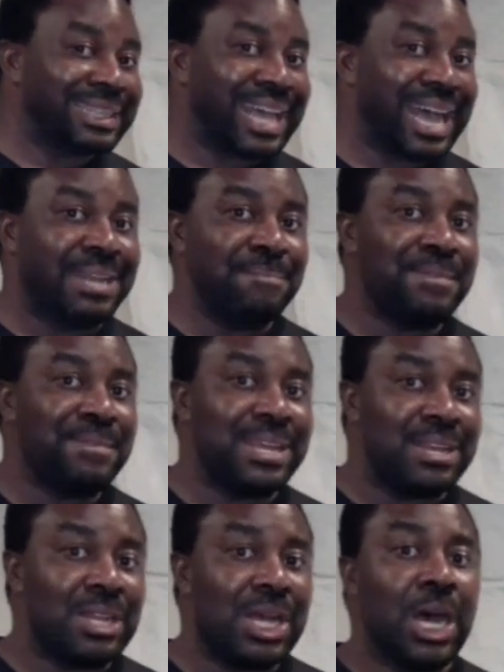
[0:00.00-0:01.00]
that may
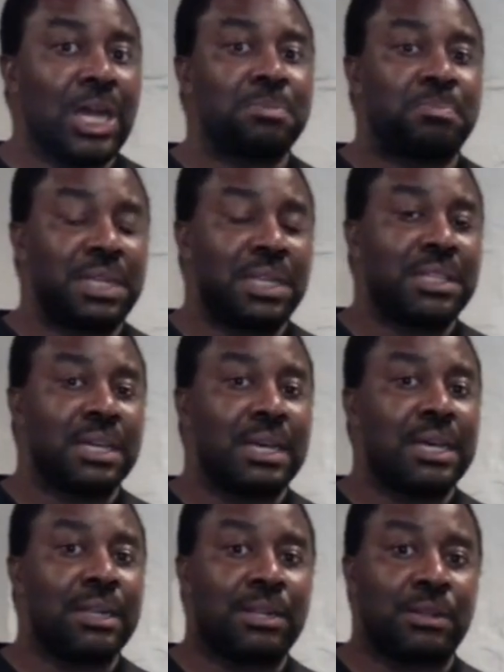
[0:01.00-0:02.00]
not be
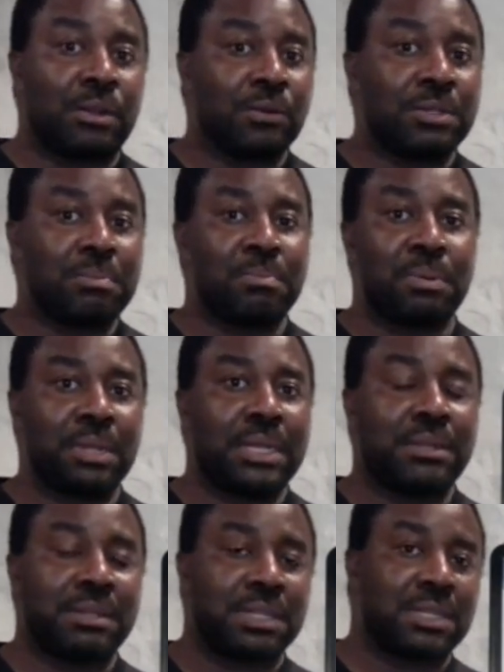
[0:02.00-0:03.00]
the golden
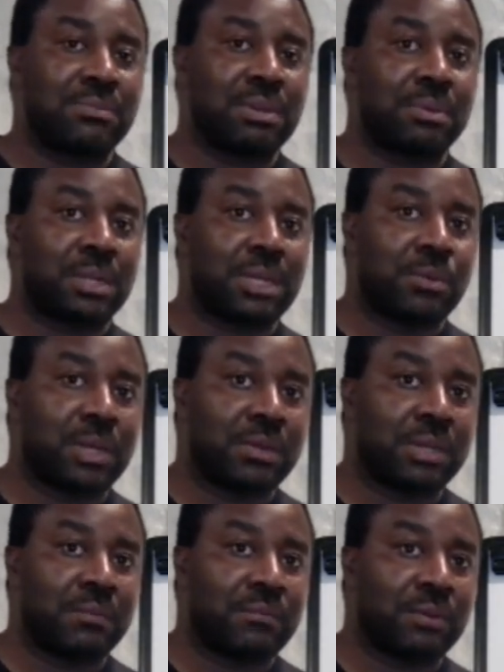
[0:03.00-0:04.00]
bullet or the silver bullet we're
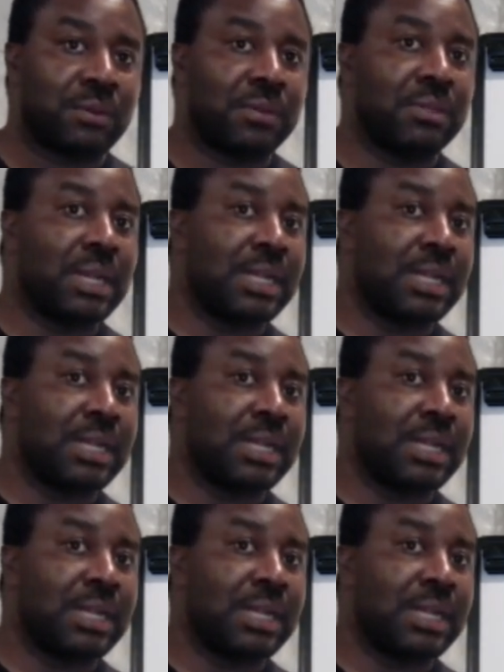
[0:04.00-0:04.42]
looking for.